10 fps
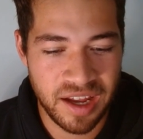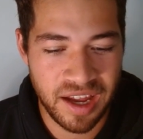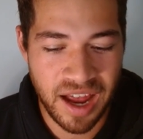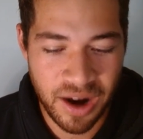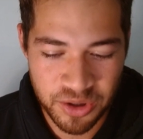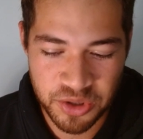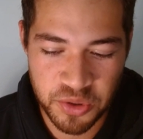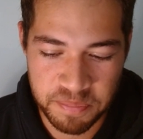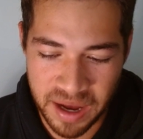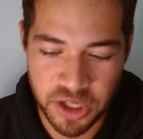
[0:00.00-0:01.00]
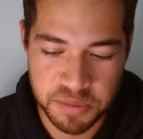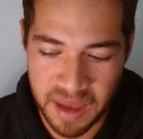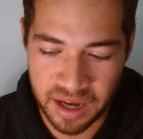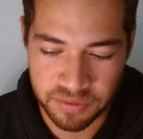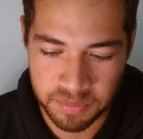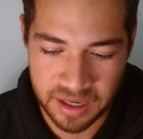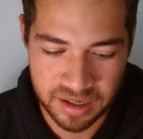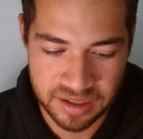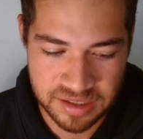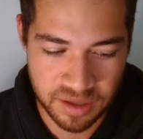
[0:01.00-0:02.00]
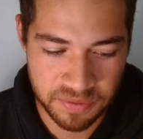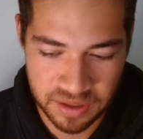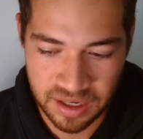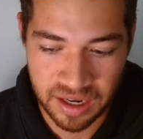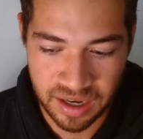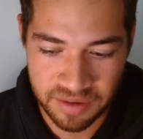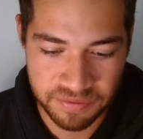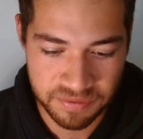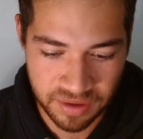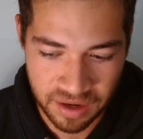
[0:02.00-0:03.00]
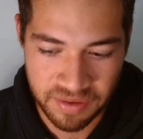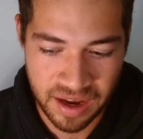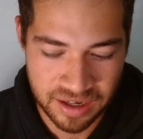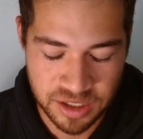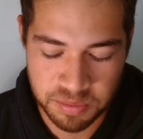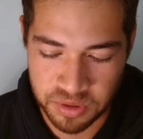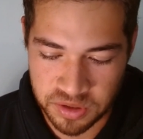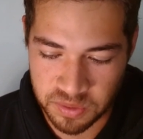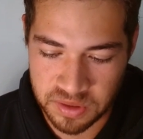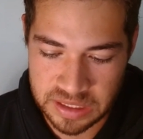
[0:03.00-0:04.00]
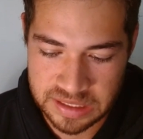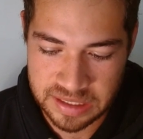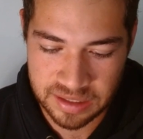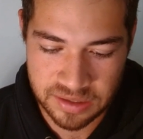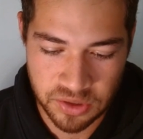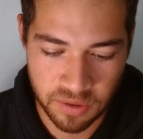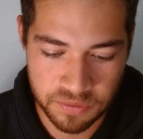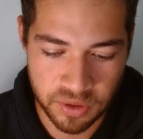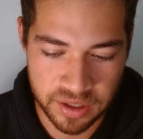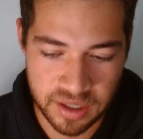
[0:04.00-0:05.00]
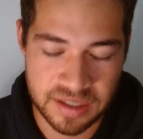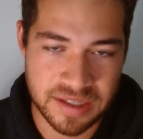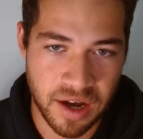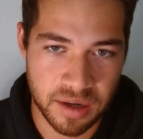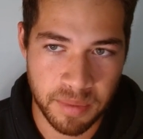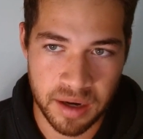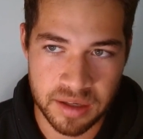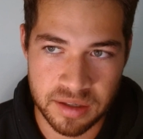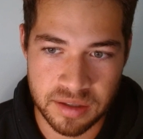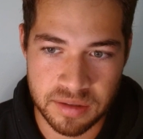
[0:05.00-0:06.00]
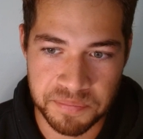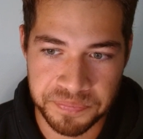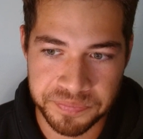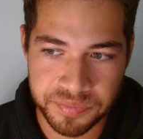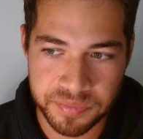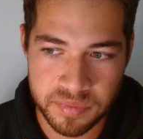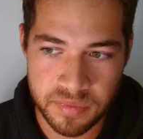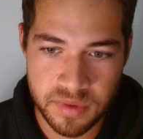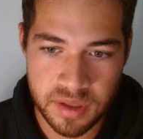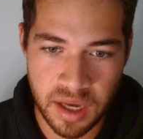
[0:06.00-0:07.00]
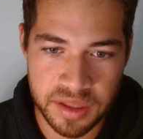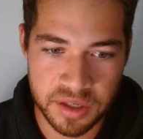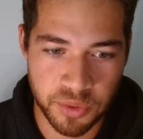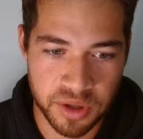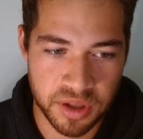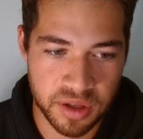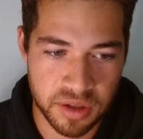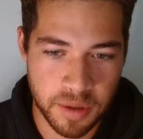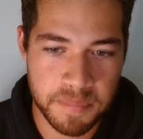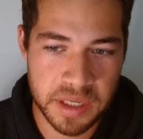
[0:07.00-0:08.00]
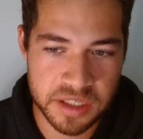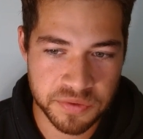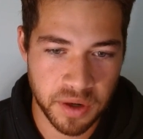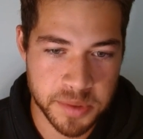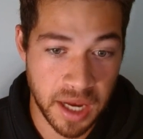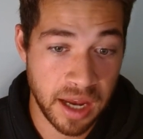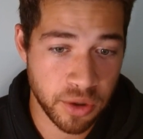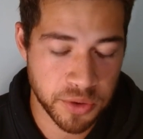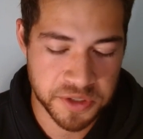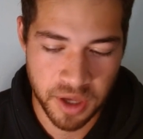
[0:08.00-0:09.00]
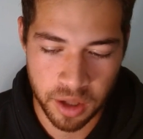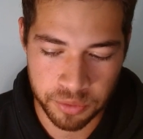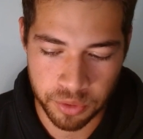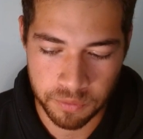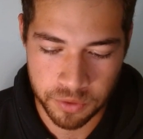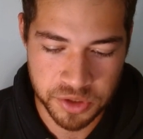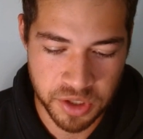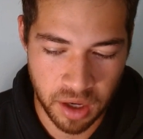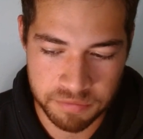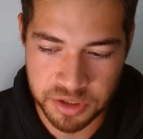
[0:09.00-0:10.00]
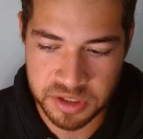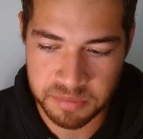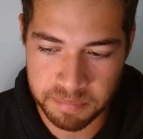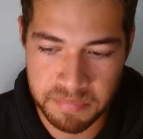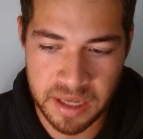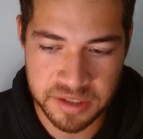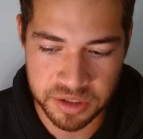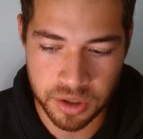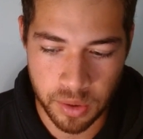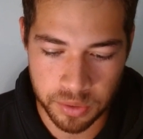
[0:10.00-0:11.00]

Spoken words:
how do you bounce back from that kind of stuff? And again, I've had experience with this, and so I feel like I can talk about it. And I think one of the biggest frames I always thought through, first off, just mentally going